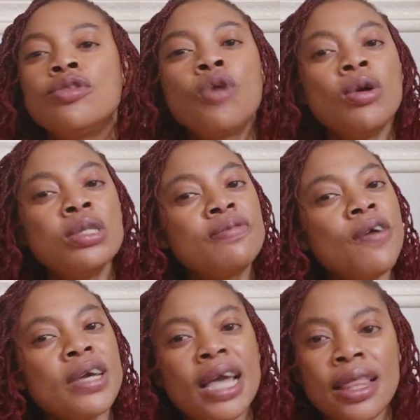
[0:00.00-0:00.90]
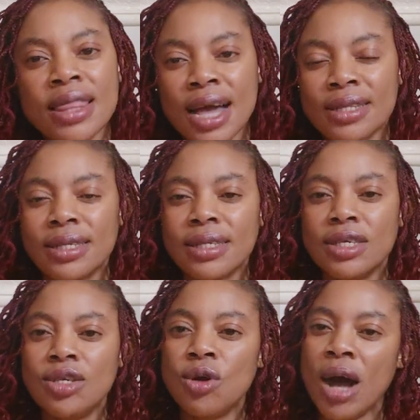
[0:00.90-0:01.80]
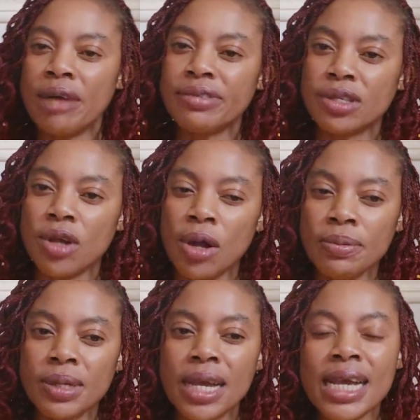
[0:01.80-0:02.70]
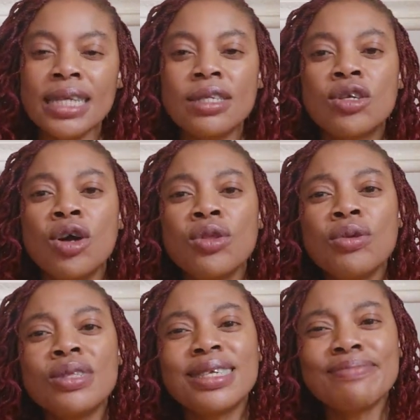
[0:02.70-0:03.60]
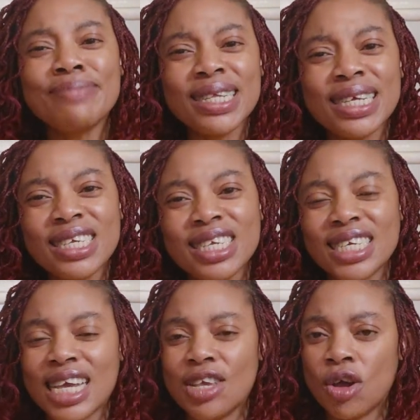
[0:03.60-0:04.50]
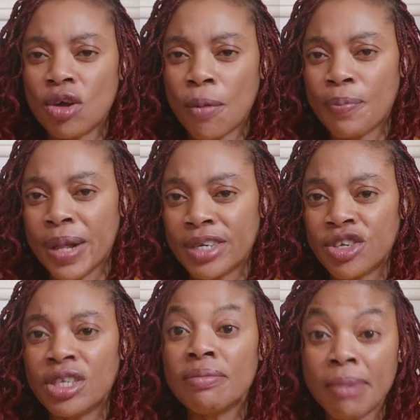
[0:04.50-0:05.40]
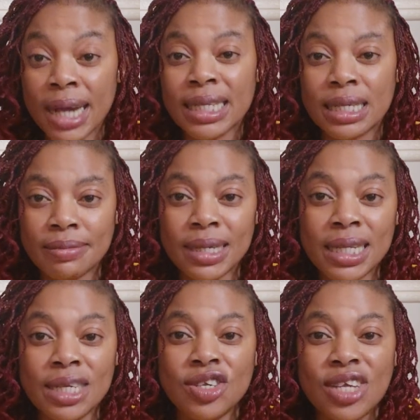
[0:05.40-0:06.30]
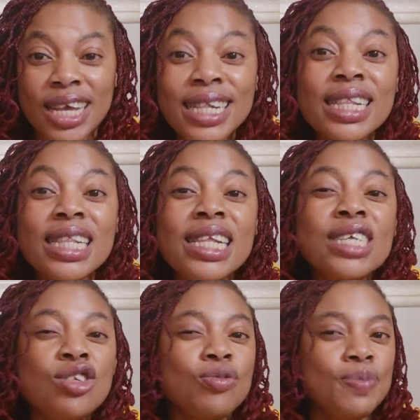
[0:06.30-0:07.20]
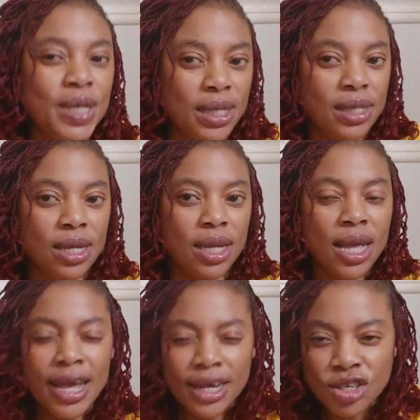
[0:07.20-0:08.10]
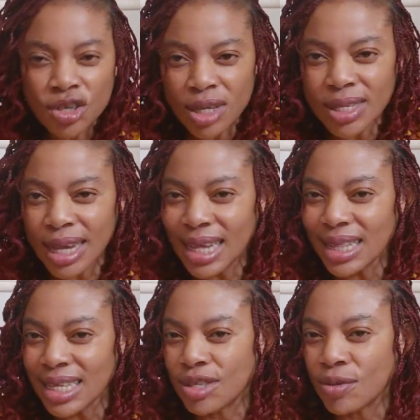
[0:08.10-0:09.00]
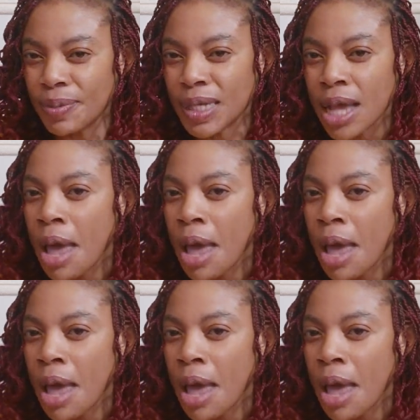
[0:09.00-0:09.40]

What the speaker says: Don't forget that you have stopped. It's going to diminish. Your complexion might diminish a little bit. Just a little bit.